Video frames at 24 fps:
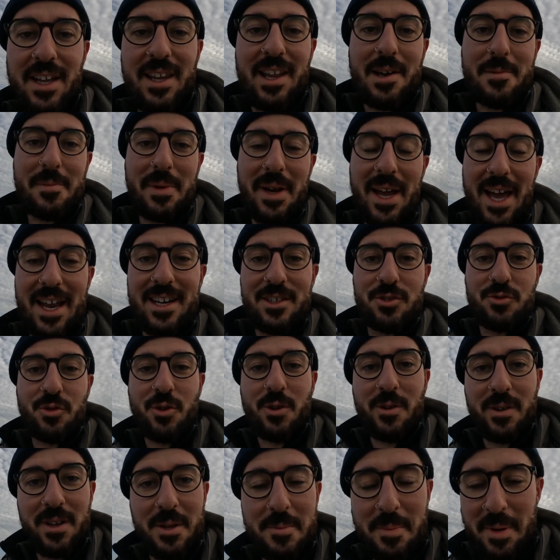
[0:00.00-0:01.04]
and then began
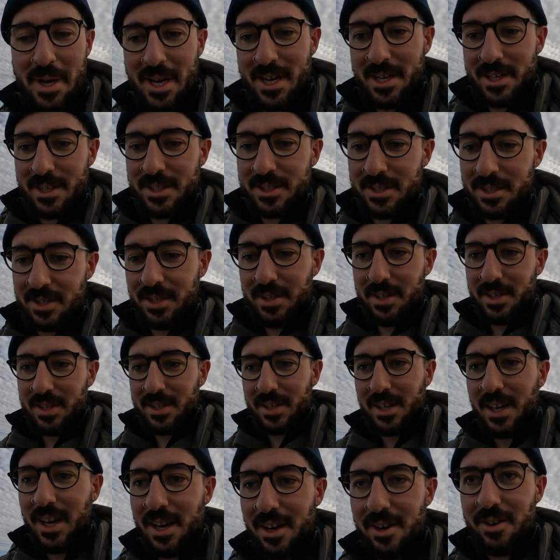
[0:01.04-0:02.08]
drawing the
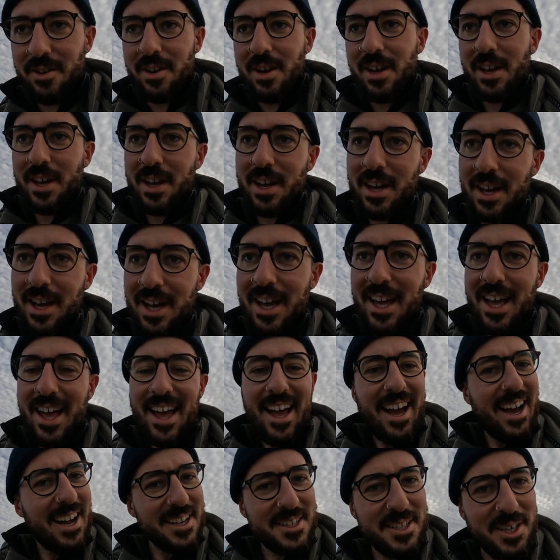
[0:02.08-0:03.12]
birds. So
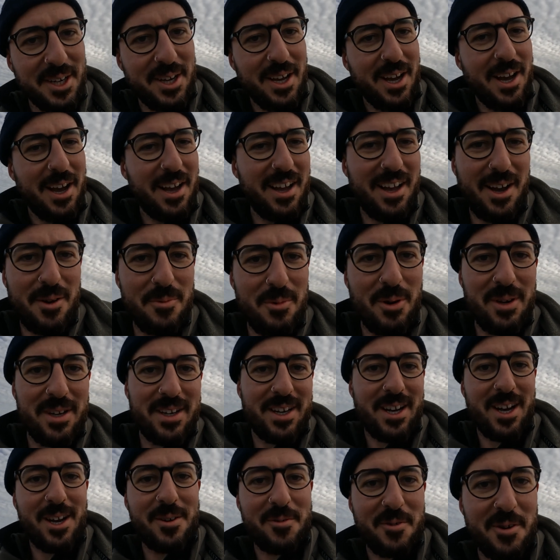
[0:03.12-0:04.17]
I
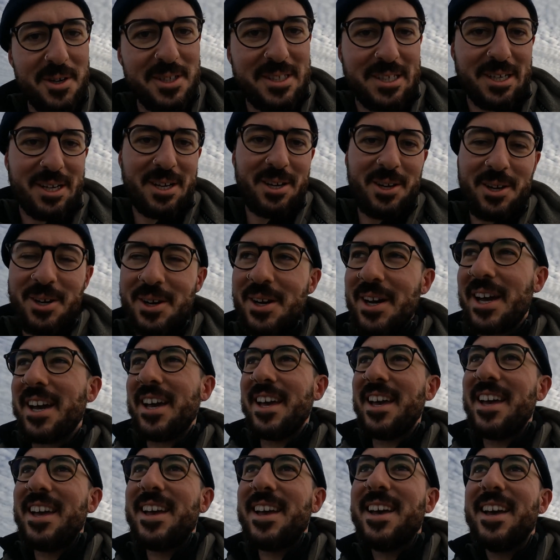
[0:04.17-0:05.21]
wandered over and took a look,
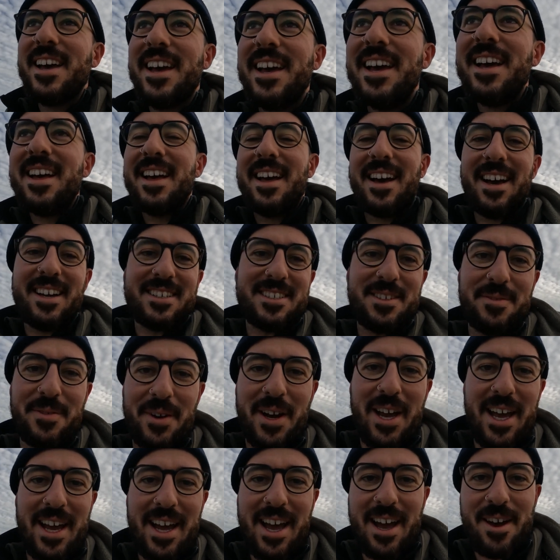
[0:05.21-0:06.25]
asked if
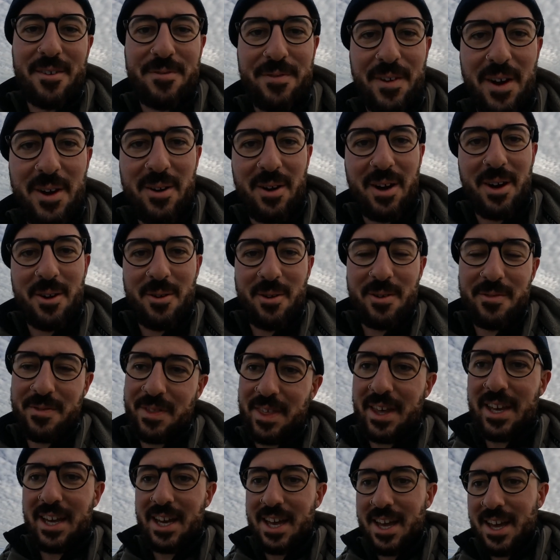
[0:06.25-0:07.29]
I could get a photo
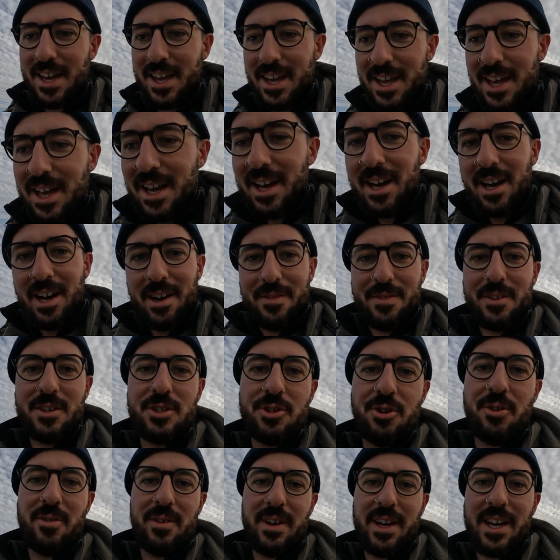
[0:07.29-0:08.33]
of the
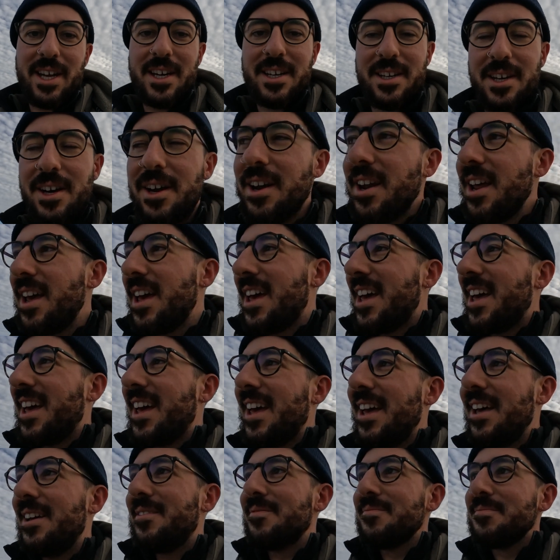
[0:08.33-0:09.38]
drawing he'd
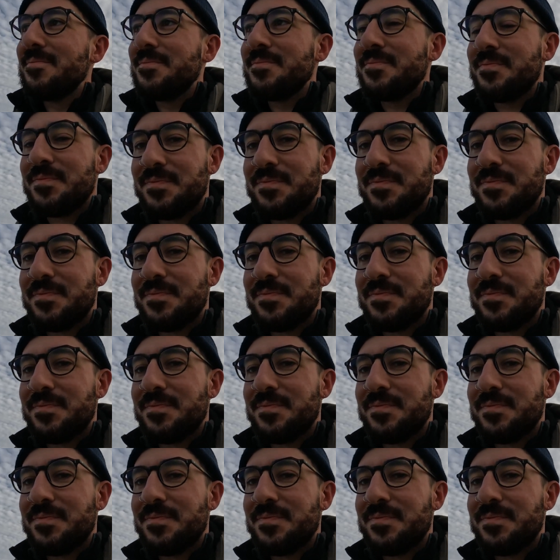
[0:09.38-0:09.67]
done.